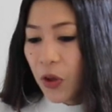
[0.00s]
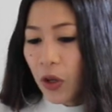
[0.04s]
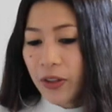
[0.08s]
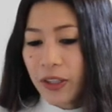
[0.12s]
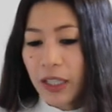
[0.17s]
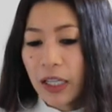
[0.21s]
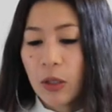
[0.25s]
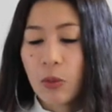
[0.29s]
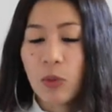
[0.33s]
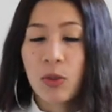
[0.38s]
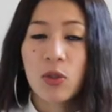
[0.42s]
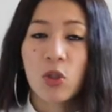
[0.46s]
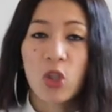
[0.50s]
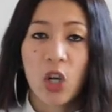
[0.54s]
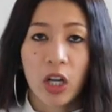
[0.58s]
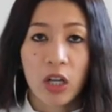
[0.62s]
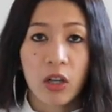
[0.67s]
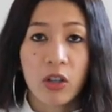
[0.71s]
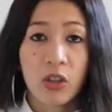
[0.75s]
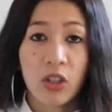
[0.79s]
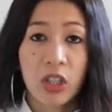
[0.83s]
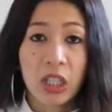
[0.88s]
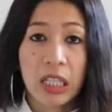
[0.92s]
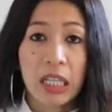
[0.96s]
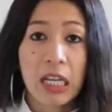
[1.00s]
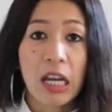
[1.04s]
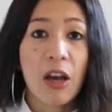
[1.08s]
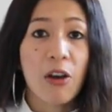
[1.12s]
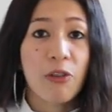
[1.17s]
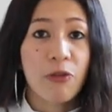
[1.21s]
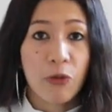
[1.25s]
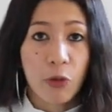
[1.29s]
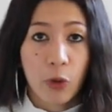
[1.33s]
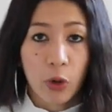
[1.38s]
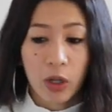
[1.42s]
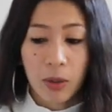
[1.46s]
thought that it was generally
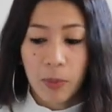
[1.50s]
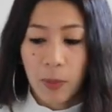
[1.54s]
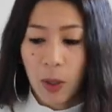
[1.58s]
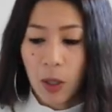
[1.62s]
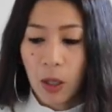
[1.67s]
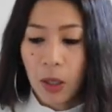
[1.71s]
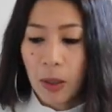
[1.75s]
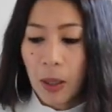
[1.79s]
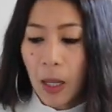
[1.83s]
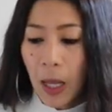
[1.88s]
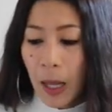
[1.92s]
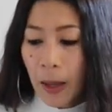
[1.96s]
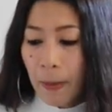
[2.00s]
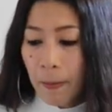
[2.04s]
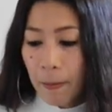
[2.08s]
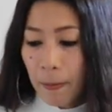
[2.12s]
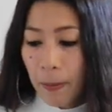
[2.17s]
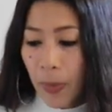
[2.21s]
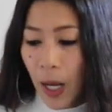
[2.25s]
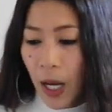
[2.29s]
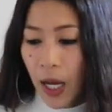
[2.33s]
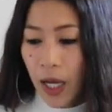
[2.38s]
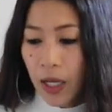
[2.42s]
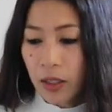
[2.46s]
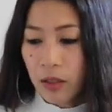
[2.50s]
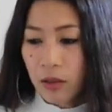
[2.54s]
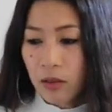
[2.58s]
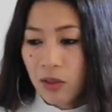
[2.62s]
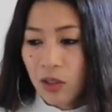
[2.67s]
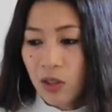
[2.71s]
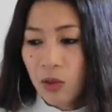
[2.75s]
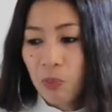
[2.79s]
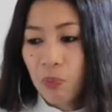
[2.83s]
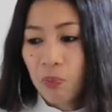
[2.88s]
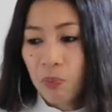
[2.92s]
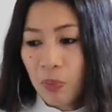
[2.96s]
affordable,
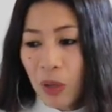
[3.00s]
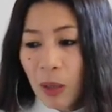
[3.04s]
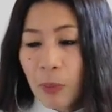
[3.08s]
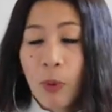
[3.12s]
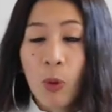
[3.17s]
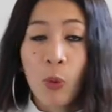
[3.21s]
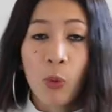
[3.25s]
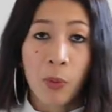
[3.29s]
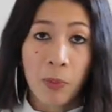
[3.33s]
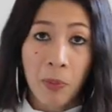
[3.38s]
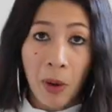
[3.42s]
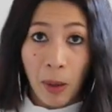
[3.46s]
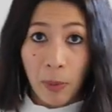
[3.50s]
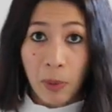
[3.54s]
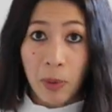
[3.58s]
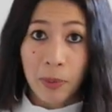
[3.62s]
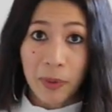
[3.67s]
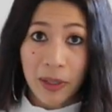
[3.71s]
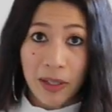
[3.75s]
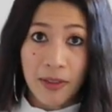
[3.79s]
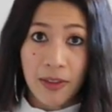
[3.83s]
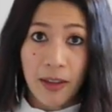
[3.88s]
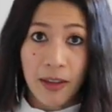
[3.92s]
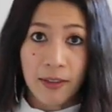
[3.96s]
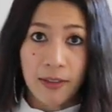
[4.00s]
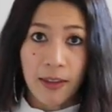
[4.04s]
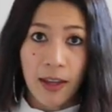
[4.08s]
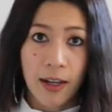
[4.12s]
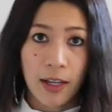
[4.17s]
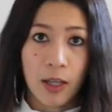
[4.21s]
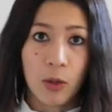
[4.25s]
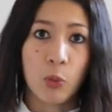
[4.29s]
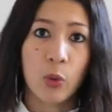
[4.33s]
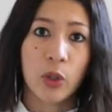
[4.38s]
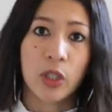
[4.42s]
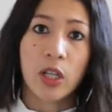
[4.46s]
but people will probably think
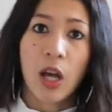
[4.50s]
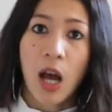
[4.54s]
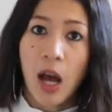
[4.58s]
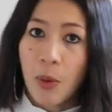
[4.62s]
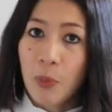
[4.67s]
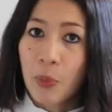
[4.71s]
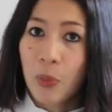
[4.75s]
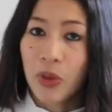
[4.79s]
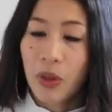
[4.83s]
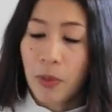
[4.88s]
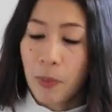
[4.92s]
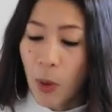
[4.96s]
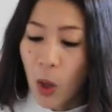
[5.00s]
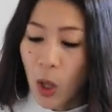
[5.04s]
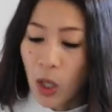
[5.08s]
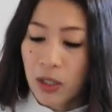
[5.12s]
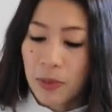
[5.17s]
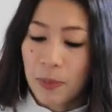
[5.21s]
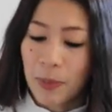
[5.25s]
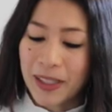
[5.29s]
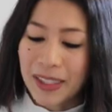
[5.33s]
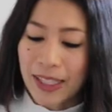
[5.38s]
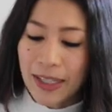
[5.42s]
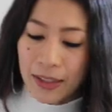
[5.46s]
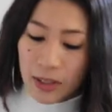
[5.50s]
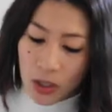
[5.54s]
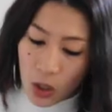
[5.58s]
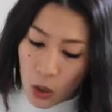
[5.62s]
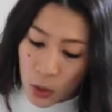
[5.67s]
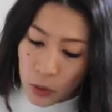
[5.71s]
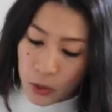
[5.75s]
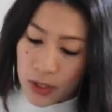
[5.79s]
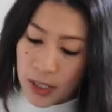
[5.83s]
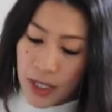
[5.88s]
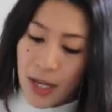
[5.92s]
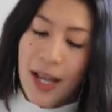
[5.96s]
that it would come with the balls, but they
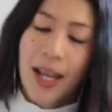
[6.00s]
don't.